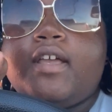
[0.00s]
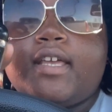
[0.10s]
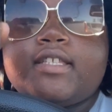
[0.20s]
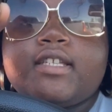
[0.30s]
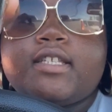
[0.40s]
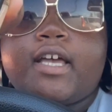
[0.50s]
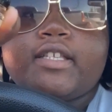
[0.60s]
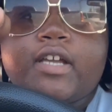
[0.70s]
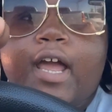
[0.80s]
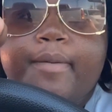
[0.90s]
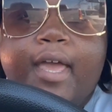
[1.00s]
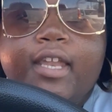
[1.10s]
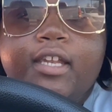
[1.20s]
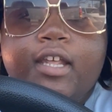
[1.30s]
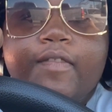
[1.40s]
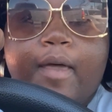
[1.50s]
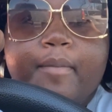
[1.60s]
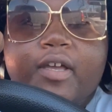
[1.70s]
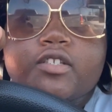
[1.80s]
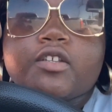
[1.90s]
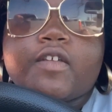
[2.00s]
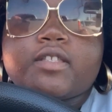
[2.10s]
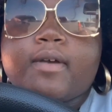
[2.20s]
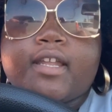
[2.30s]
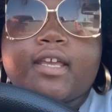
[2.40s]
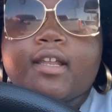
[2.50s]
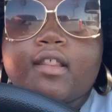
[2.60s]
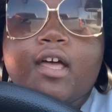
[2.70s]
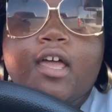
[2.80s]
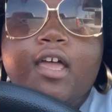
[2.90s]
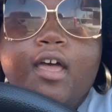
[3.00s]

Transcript: hand sanitizer. I mean, I didn't eat that much, so that's why I didn't get a lot.